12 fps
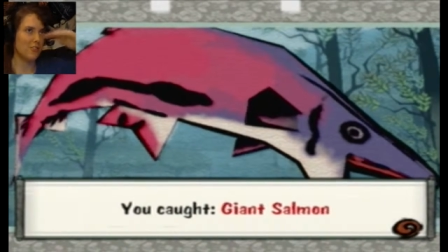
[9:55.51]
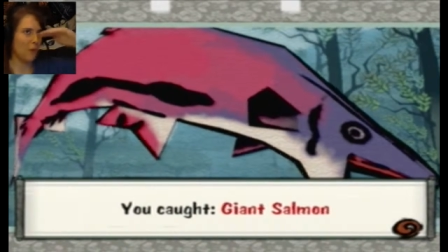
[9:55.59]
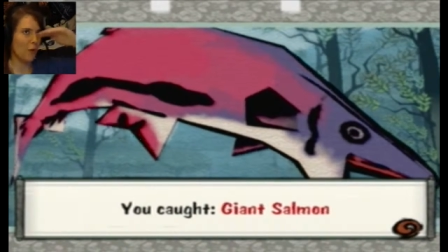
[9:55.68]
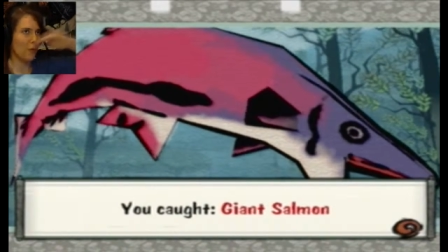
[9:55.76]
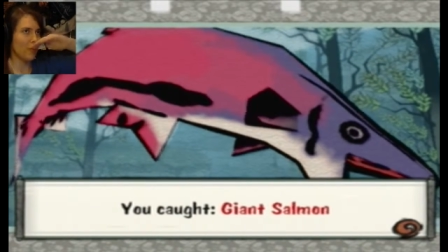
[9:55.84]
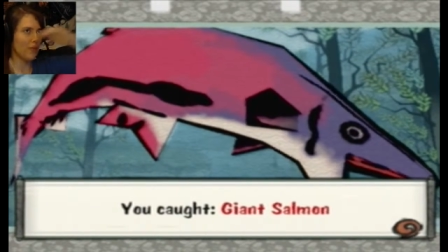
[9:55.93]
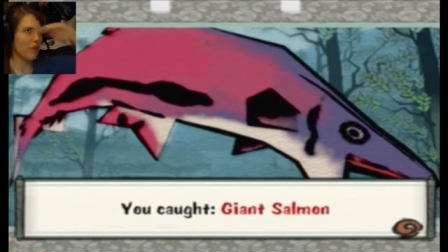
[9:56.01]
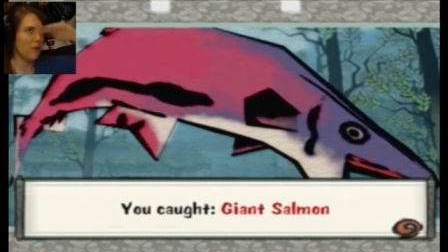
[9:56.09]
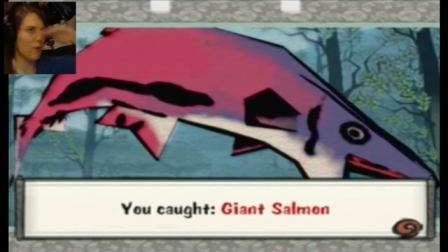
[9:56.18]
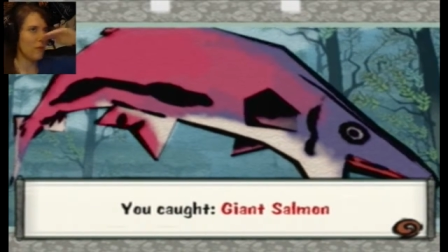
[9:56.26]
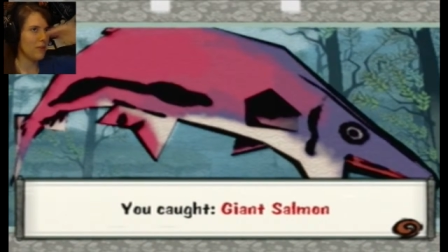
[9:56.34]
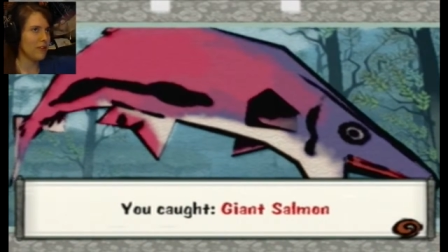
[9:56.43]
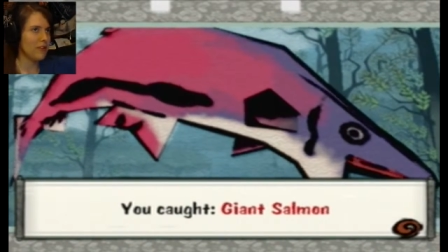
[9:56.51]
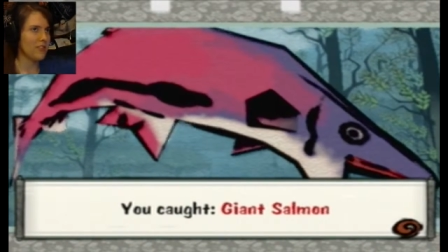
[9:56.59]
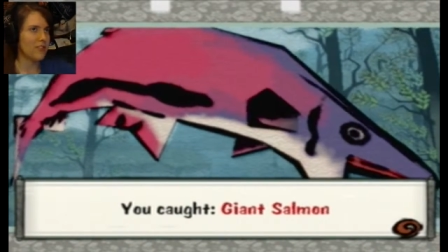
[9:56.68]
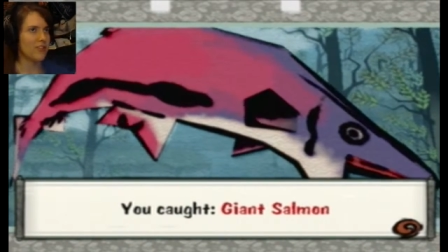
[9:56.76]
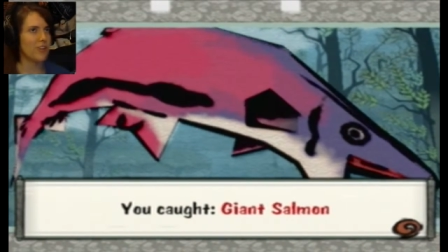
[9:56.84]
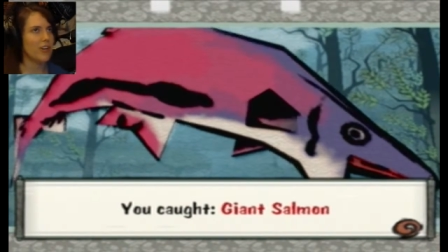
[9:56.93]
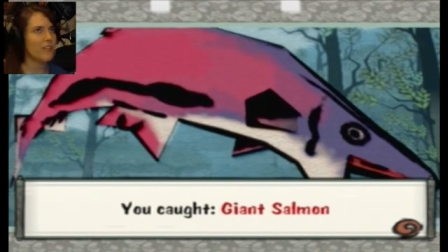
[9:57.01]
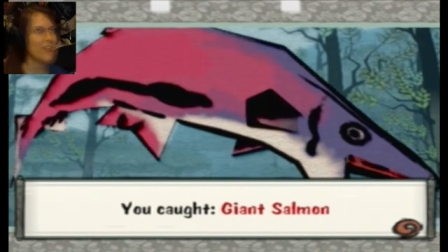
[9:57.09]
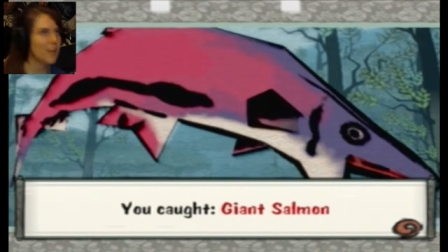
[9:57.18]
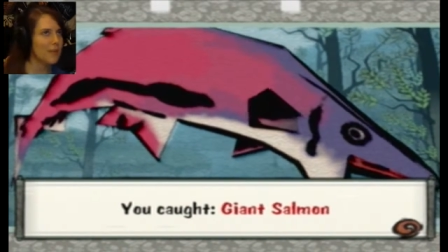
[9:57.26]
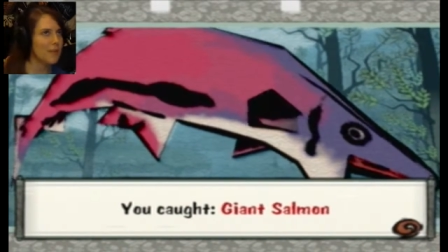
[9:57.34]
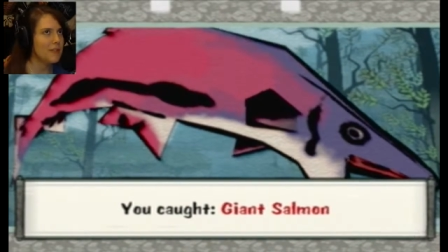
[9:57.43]
Kobe, Goby to giant
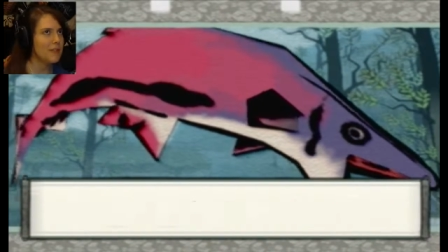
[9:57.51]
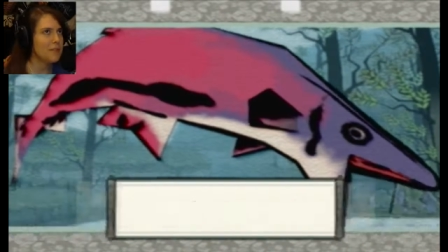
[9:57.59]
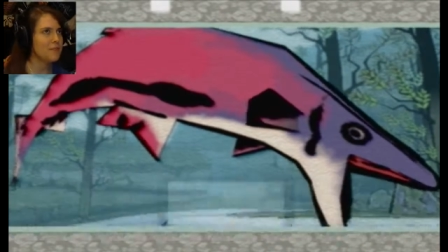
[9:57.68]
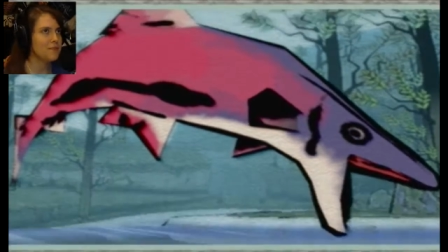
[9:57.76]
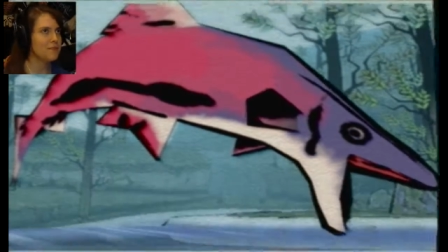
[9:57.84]
salmon.